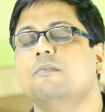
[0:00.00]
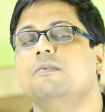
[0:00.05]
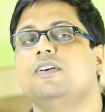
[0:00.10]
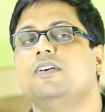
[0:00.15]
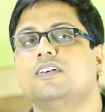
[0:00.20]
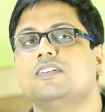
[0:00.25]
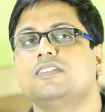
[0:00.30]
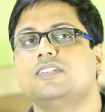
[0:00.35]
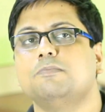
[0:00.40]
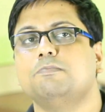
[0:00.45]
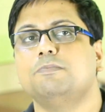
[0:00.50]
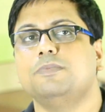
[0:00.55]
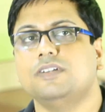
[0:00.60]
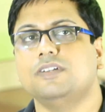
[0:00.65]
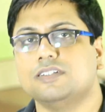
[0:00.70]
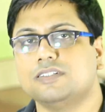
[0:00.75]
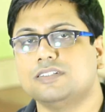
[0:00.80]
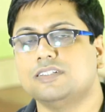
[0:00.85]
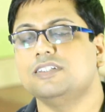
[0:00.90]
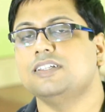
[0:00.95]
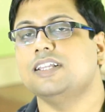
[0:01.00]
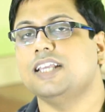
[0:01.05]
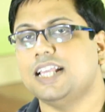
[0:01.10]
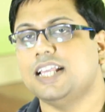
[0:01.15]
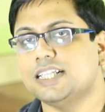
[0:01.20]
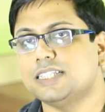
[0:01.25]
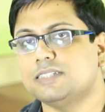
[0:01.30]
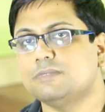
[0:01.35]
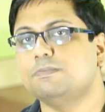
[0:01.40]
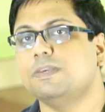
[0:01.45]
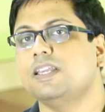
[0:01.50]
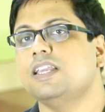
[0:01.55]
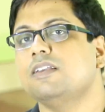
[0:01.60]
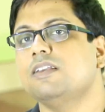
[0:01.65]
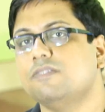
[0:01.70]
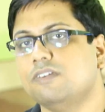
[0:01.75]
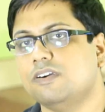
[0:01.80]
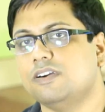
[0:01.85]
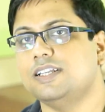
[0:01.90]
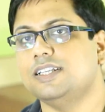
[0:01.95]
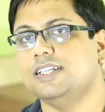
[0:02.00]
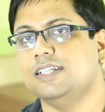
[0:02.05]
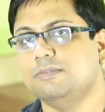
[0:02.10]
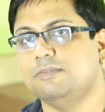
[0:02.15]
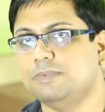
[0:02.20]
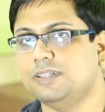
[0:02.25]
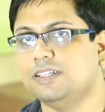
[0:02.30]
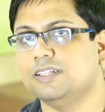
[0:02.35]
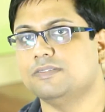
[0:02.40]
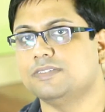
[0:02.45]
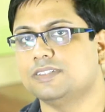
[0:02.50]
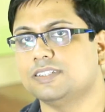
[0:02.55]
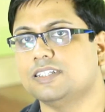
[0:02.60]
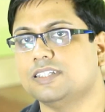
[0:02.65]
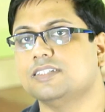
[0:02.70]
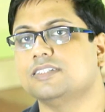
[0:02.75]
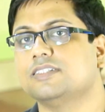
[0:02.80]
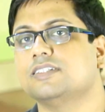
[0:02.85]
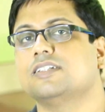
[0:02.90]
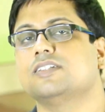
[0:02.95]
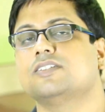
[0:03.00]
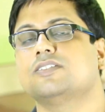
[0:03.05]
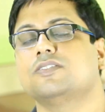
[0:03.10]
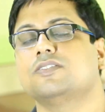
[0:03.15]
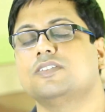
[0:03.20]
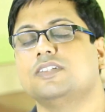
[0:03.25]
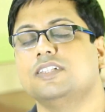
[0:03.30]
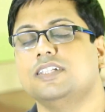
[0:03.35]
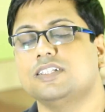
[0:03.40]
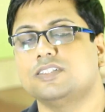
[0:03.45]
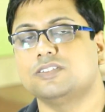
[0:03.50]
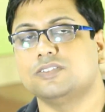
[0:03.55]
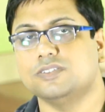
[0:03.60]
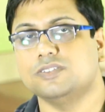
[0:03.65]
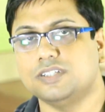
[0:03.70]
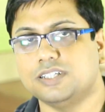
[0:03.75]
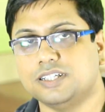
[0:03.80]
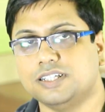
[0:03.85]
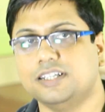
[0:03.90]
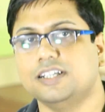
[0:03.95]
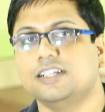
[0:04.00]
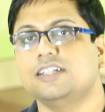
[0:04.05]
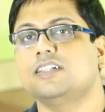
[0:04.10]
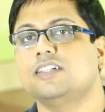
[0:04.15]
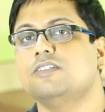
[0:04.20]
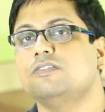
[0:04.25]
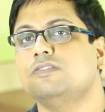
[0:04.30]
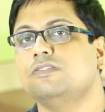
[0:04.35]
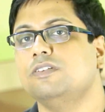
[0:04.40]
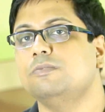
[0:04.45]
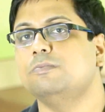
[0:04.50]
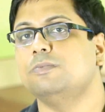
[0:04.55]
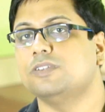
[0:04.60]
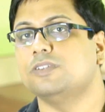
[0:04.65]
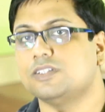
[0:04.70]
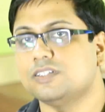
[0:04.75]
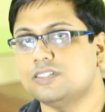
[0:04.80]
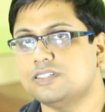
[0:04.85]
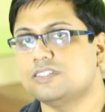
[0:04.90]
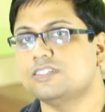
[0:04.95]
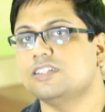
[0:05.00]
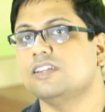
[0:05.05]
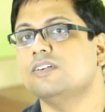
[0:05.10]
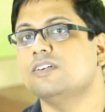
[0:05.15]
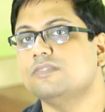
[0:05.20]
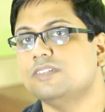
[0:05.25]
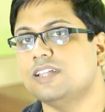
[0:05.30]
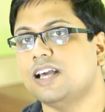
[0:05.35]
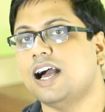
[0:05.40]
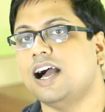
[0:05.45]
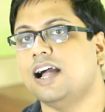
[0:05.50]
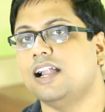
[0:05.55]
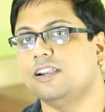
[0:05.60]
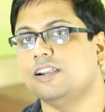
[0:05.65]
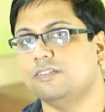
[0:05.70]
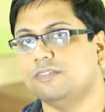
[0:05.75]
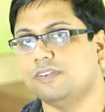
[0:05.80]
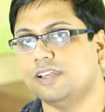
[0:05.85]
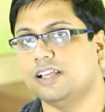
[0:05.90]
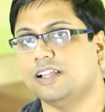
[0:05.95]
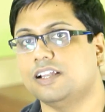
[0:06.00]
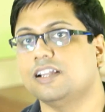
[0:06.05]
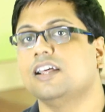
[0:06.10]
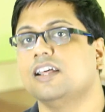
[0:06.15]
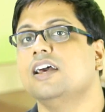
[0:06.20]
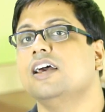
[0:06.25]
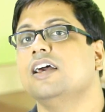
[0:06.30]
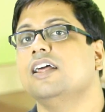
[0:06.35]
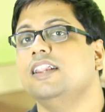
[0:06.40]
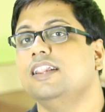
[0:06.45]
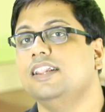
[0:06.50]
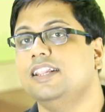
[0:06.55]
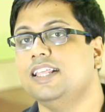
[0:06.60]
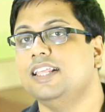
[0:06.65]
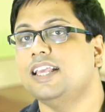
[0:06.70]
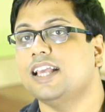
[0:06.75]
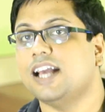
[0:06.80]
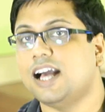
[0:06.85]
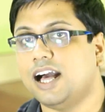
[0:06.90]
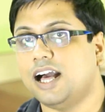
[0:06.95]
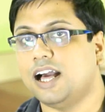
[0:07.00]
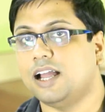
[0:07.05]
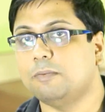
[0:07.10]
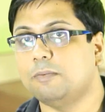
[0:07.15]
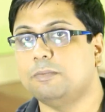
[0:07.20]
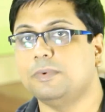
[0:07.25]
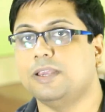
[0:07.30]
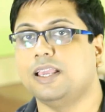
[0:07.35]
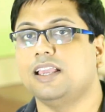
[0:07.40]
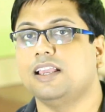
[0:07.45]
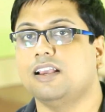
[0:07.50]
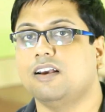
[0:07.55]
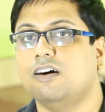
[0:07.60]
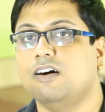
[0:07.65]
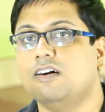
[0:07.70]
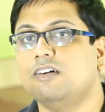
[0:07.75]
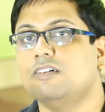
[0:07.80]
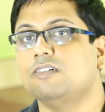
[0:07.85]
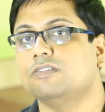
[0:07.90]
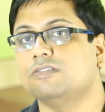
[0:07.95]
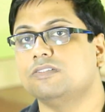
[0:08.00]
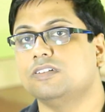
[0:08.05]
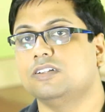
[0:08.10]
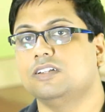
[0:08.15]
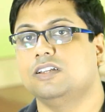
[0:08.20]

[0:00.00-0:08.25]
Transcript: because a person is paying for a DPF sensor, so they should get the full potential of the hardware they are paying off.